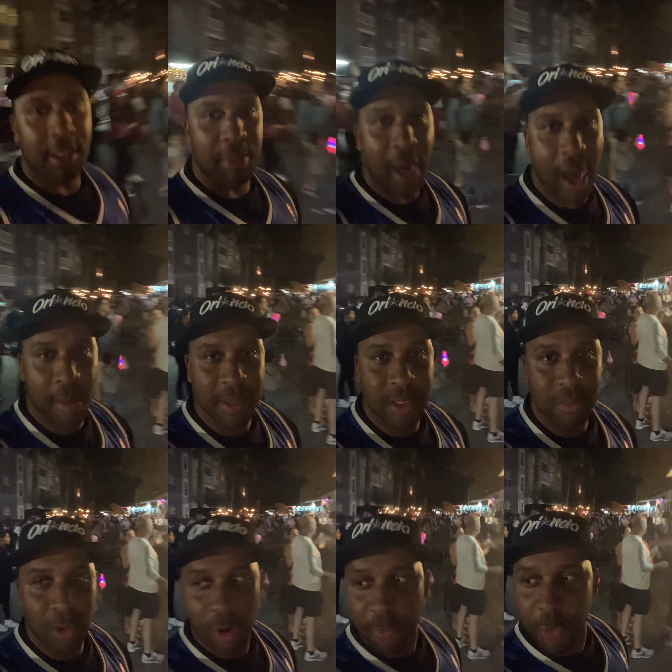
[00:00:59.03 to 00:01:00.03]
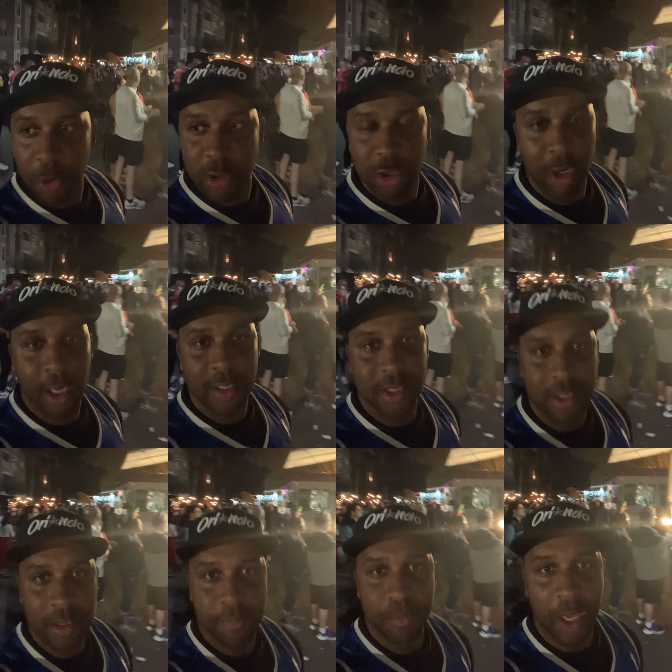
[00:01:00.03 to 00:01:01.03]
behind me some more food trucks
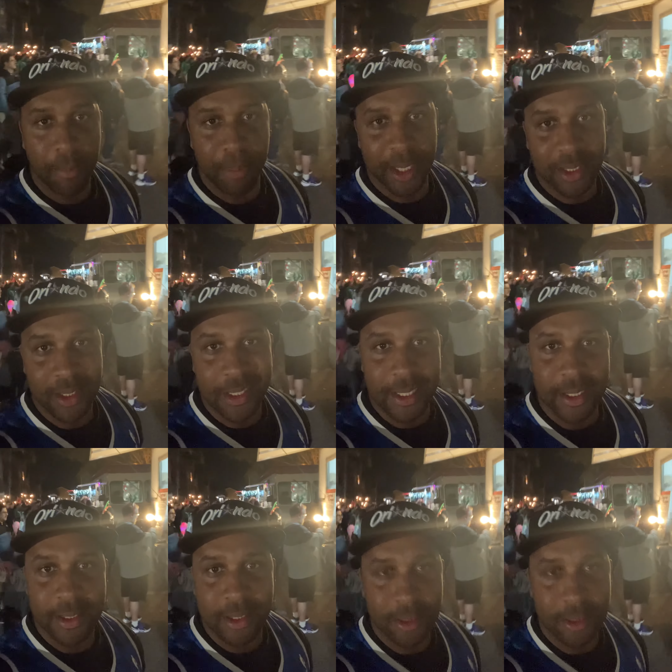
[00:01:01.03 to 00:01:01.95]
and businesses.